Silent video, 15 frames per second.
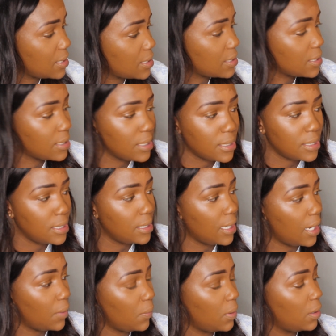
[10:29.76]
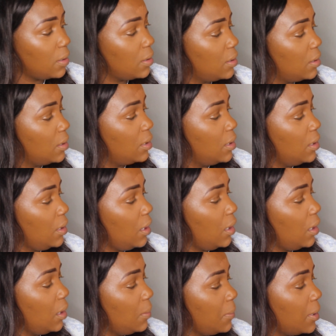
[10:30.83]
is the 16-hour
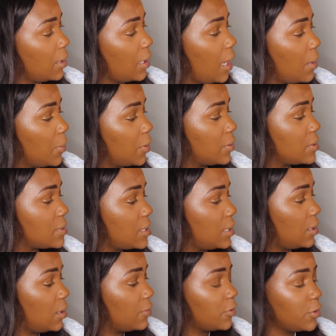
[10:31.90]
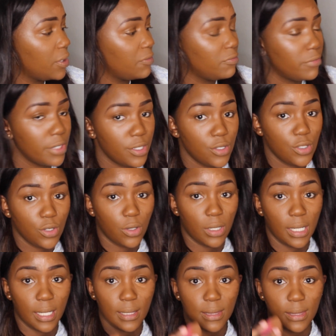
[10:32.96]
Camo concealer. I've got it in rich
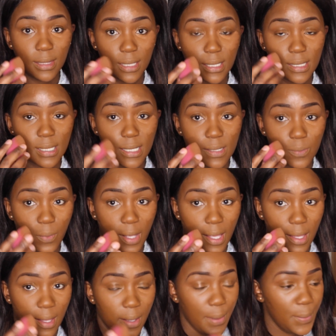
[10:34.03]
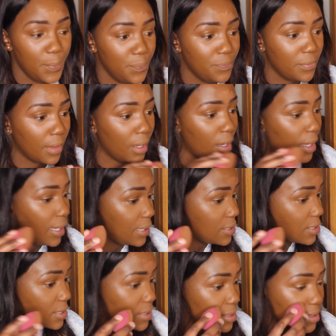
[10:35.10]
chocolate. This is where I
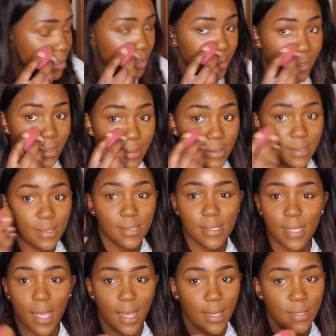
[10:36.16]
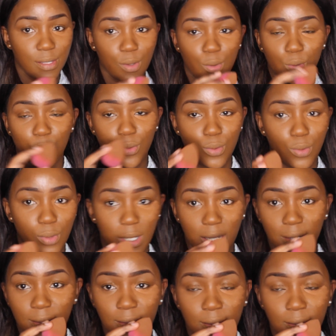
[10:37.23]
just disguise all